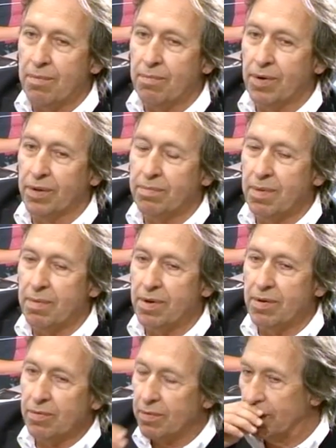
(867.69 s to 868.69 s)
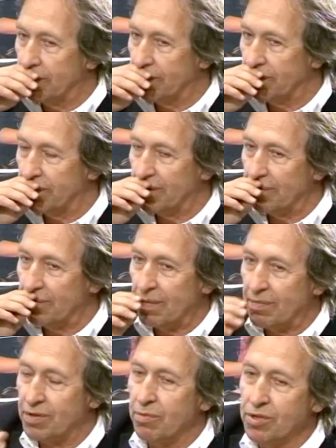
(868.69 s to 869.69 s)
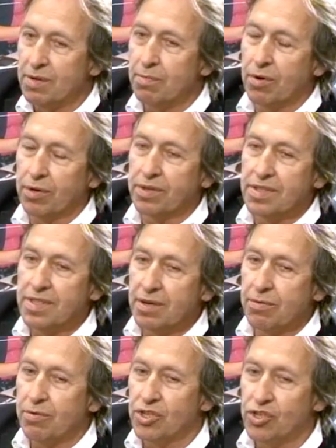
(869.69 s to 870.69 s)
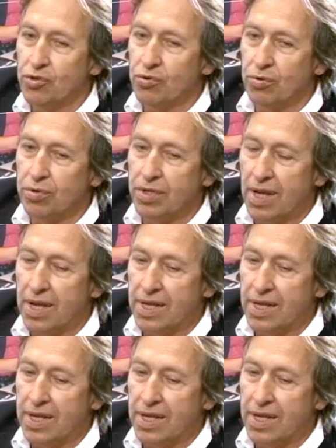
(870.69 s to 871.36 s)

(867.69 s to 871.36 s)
But maybe the most important thing we should